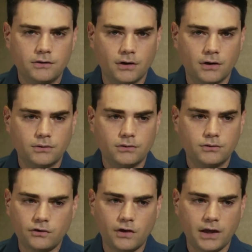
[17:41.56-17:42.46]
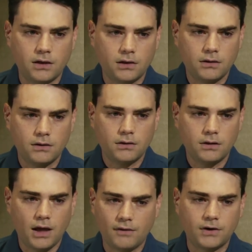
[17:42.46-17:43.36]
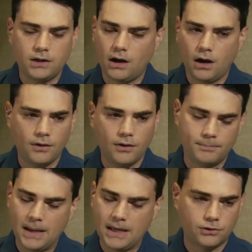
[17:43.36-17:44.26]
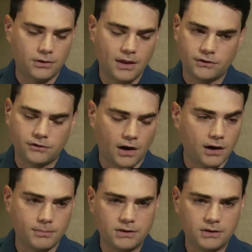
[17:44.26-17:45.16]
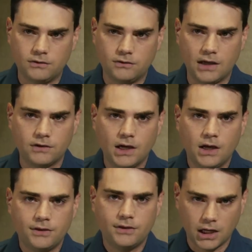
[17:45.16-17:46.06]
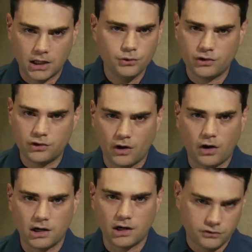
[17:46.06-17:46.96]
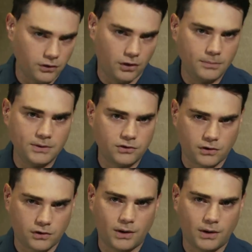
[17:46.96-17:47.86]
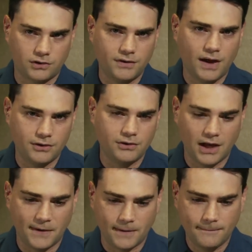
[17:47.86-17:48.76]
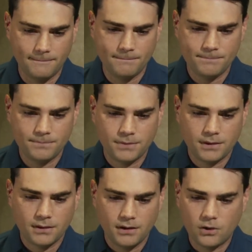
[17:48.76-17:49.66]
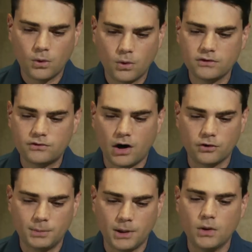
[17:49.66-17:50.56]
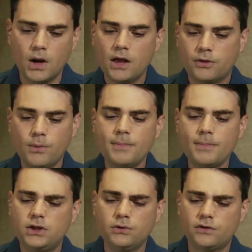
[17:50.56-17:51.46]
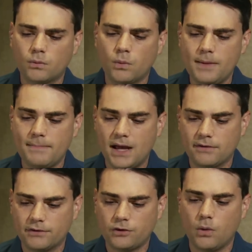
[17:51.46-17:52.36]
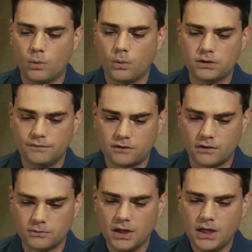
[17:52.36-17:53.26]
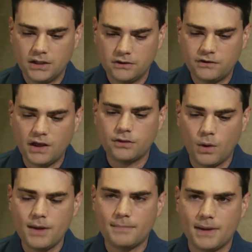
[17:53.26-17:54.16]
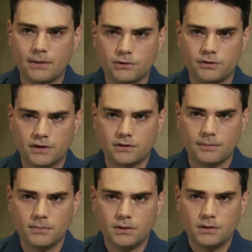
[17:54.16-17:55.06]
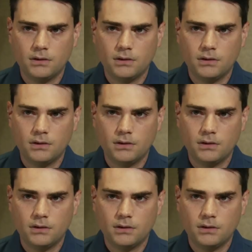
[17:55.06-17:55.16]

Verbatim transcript: So just like every other major leftist argument these days, the conclusion is already assumed. It's just a question of how you get there. According to Charles Blow, the women accusing the white man of assault weren't the victims. Instead, the white man was the victim.